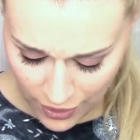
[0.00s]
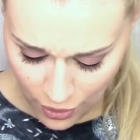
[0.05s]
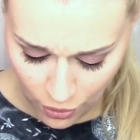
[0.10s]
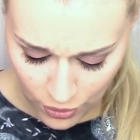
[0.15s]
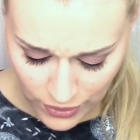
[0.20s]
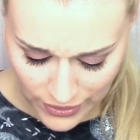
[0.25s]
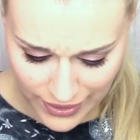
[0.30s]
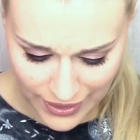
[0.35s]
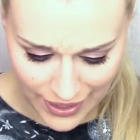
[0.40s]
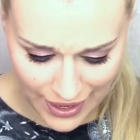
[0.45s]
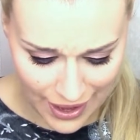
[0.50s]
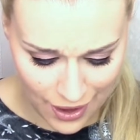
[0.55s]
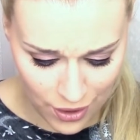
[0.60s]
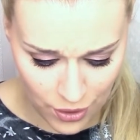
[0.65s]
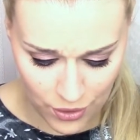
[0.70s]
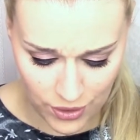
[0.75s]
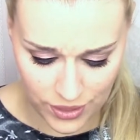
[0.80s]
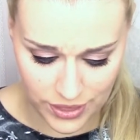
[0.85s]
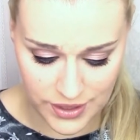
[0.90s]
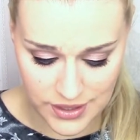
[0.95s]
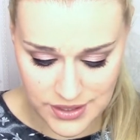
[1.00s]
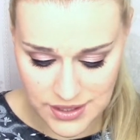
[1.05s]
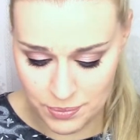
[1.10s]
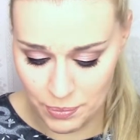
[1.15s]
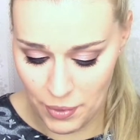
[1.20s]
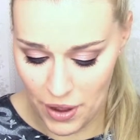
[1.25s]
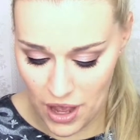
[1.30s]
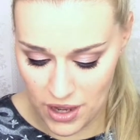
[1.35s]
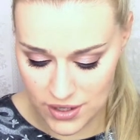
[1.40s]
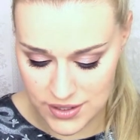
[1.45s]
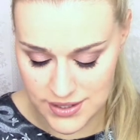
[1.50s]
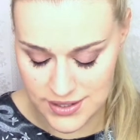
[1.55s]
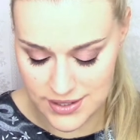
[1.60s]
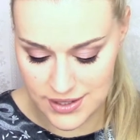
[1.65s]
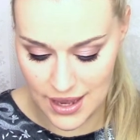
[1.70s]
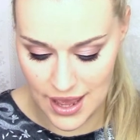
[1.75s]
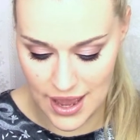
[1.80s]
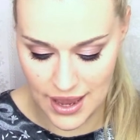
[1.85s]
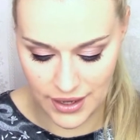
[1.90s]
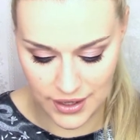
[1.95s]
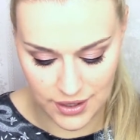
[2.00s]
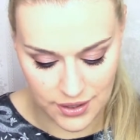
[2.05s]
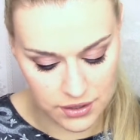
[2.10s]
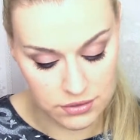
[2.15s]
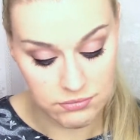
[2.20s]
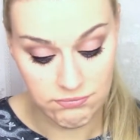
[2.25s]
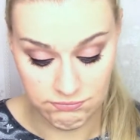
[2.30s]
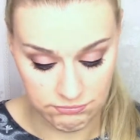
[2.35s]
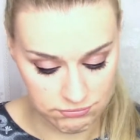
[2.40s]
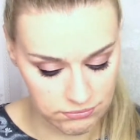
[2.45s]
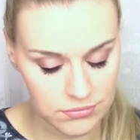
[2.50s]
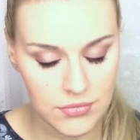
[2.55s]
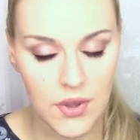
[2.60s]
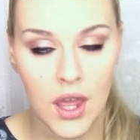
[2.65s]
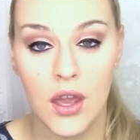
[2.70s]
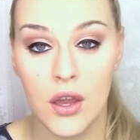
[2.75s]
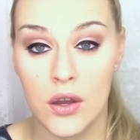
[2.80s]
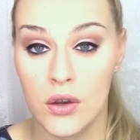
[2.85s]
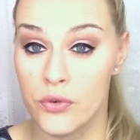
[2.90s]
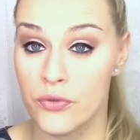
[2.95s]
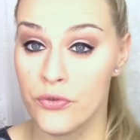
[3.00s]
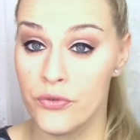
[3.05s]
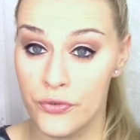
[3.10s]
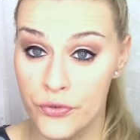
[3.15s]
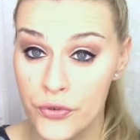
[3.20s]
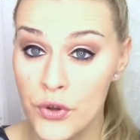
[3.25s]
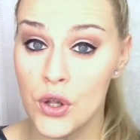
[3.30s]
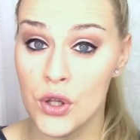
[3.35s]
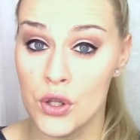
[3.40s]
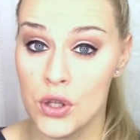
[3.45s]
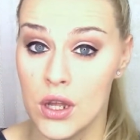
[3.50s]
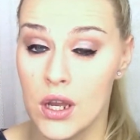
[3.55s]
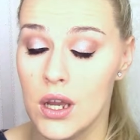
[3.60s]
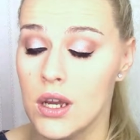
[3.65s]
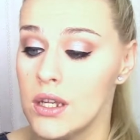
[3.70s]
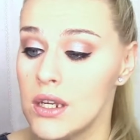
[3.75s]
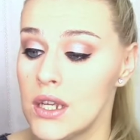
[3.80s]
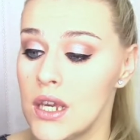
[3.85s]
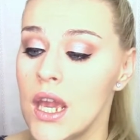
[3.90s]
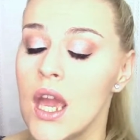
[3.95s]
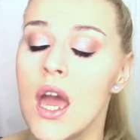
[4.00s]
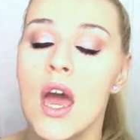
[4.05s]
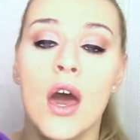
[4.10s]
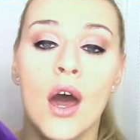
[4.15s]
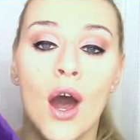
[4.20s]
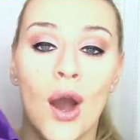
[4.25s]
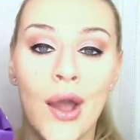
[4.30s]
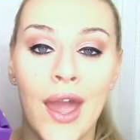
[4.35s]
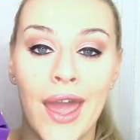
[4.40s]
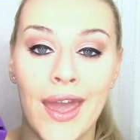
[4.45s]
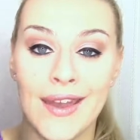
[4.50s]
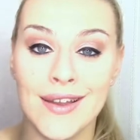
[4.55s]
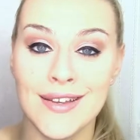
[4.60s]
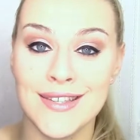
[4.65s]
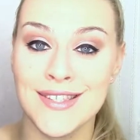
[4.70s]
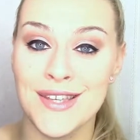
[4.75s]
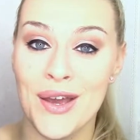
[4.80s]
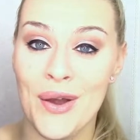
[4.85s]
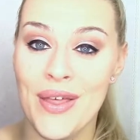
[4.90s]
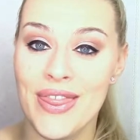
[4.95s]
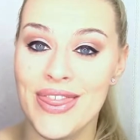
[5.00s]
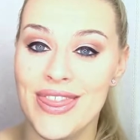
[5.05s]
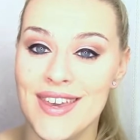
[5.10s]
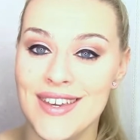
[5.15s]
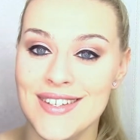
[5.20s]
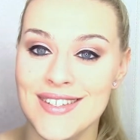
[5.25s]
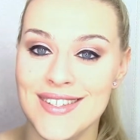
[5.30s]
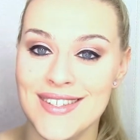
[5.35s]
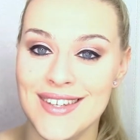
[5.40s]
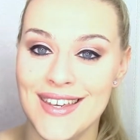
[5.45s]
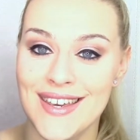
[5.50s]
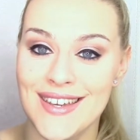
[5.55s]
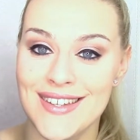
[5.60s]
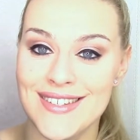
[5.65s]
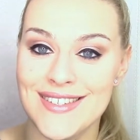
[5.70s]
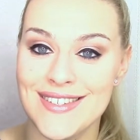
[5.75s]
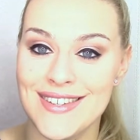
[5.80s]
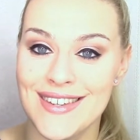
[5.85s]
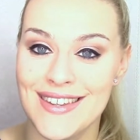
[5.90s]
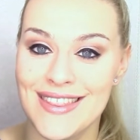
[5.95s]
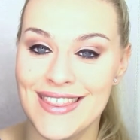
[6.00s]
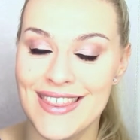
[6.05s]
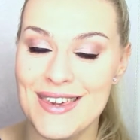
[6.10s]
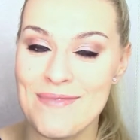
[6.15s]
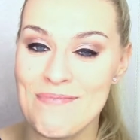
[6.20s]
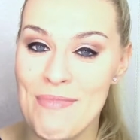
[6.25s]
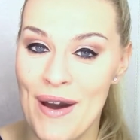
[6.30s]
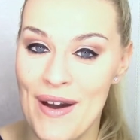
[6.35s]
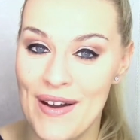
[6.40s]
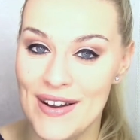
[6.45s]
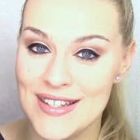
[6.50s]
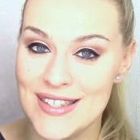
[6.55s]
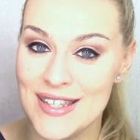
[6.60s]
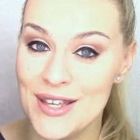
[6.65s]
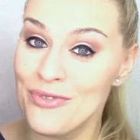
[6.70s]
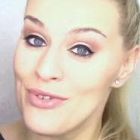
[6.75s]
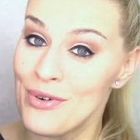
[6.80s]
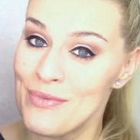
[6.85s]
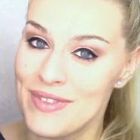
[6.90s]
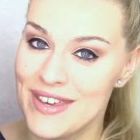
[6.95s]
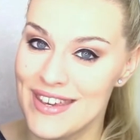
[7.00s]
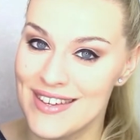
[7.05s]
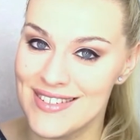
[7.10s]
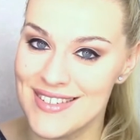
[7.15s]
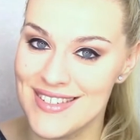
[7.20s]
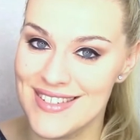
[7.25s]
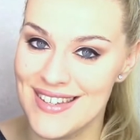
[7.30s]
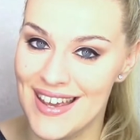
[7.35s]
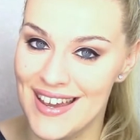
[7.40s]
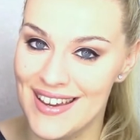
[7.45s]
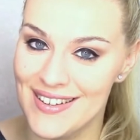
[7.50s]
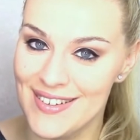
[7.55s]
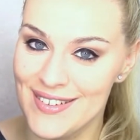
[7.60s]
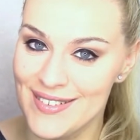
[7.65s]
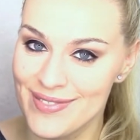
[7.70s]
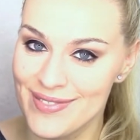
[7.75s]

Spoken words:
holy cow, this box is like full, honey. Okay, so this is the box from the inside.